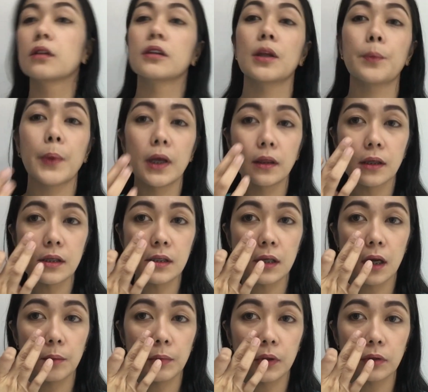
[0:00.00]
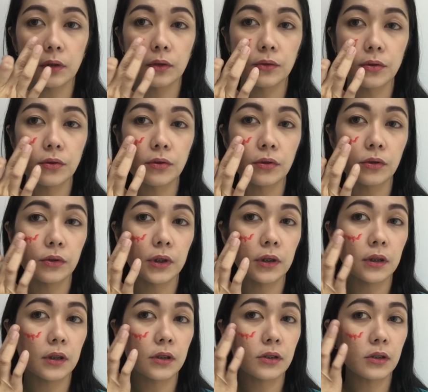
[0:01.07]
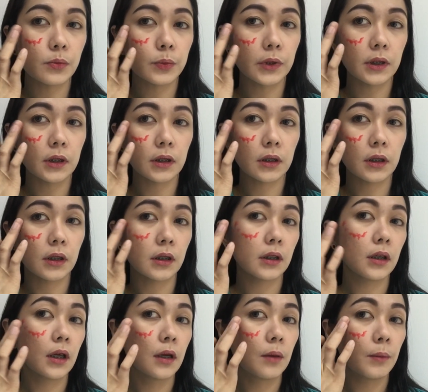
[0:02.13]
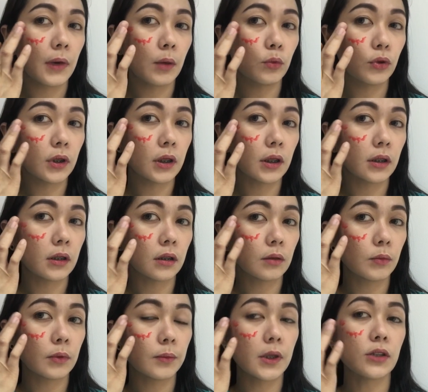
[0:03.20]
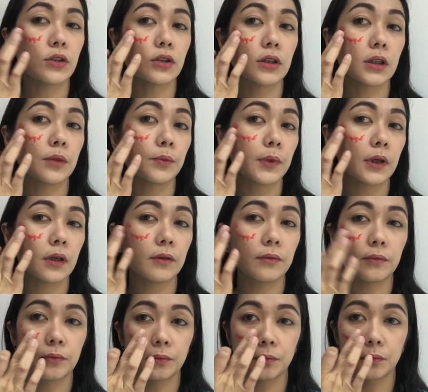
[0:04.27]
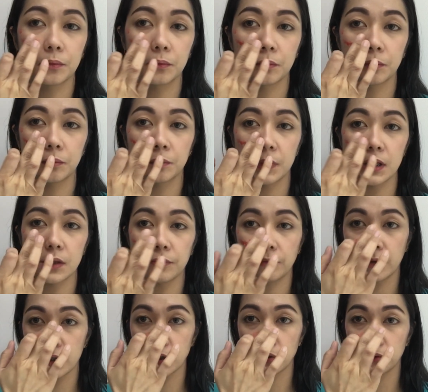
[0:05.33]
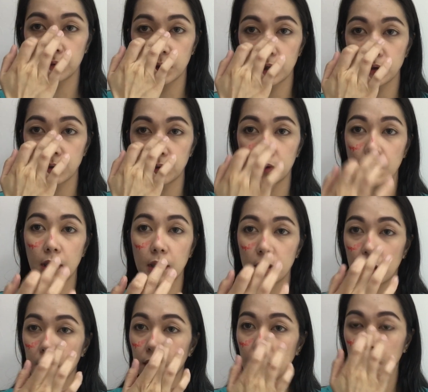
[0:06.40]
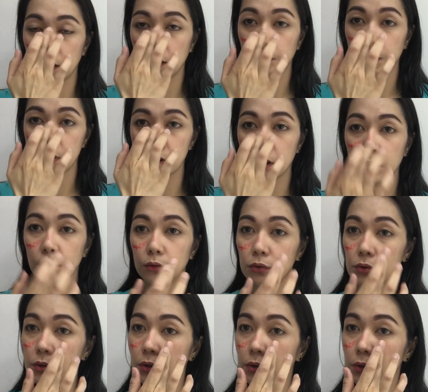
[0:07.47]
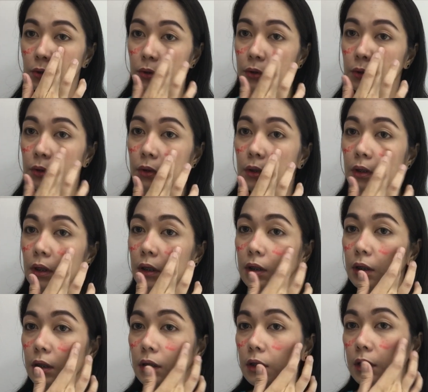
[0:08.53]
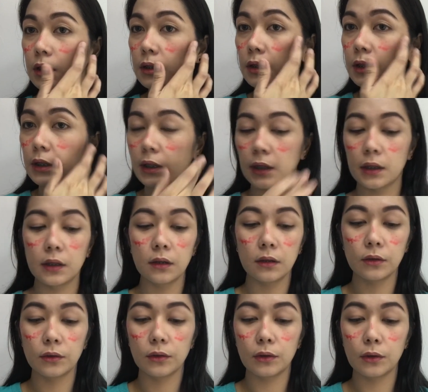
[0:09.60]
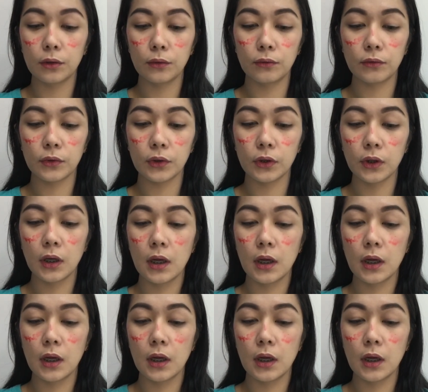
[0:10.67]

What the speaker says: Depende sa amount na gusto niyo, and then you spread it here. Pabutin natin medyo dyan para mas fresh yung itsura, and then a little bit sa nose. And then here again, all over.